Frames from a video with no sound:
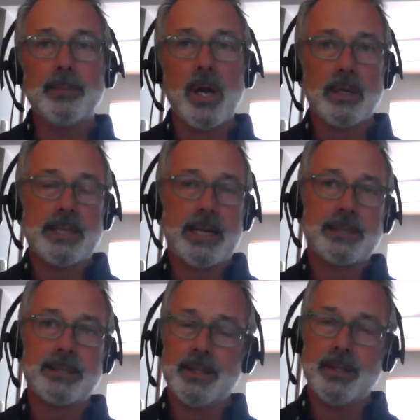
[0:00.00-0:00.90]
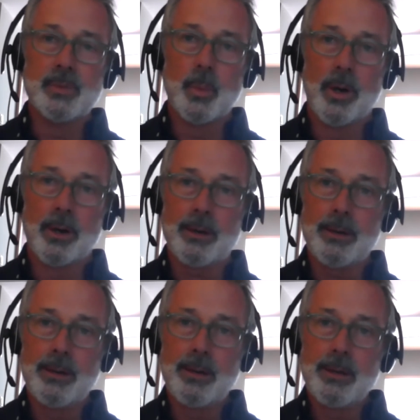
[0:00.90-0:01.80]
context to this work.
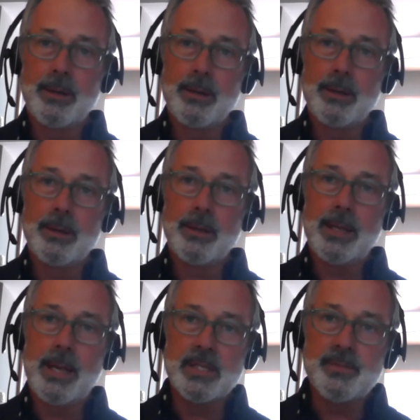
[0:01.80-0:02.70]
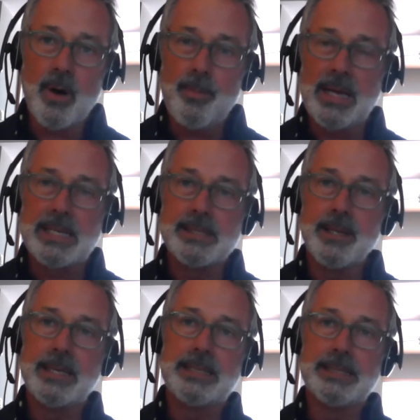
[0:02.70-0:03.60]
As far back as
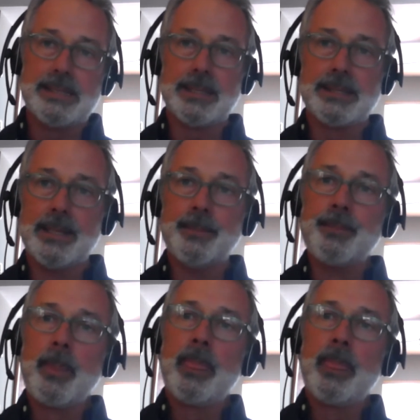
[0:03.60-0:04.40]
1960,